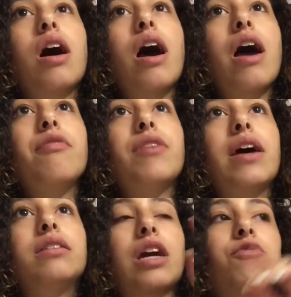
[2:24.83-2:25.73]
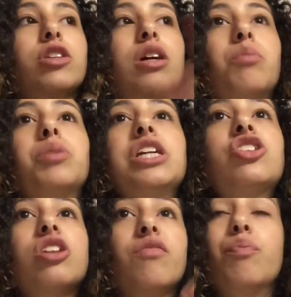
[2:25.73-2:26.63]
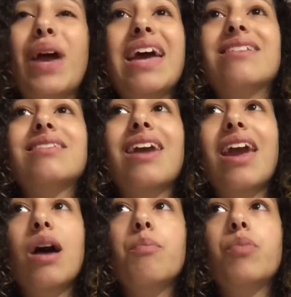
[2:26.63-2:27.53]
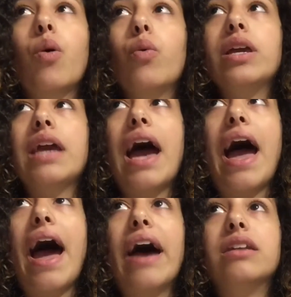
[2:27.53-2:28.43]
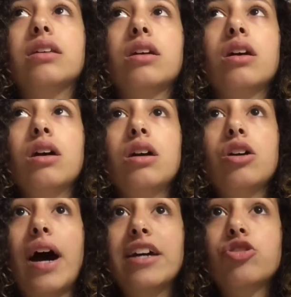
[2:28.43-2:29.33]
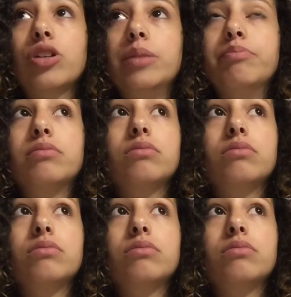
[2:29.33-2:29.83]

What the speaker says: And then, like, for the completion of band camp, we had ice cream.